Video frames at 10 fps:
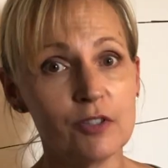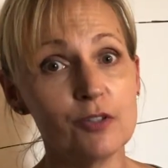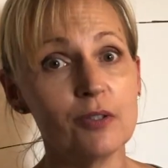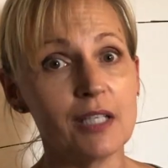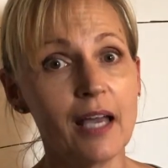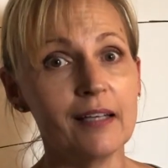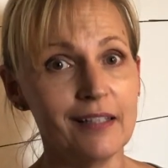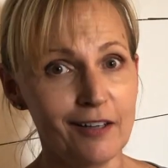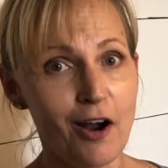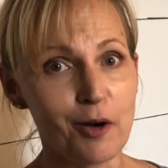do it again
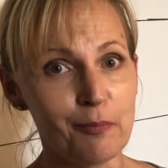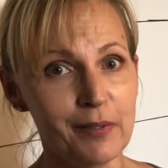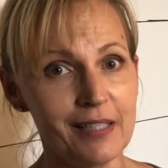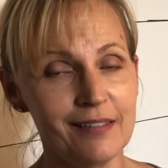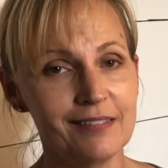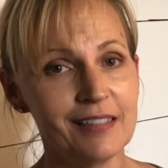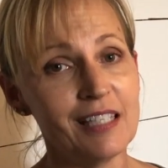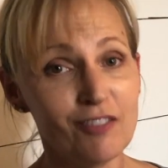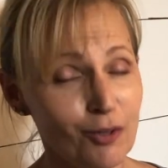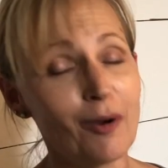in a heartbeat,
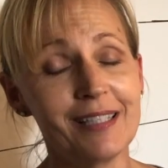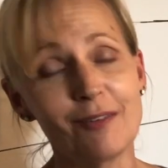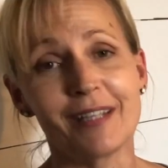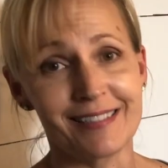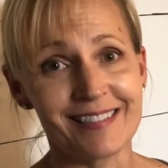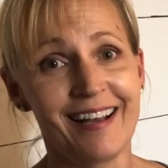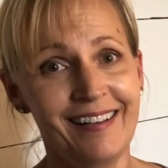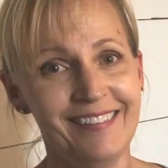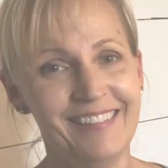even though I don't like to tile.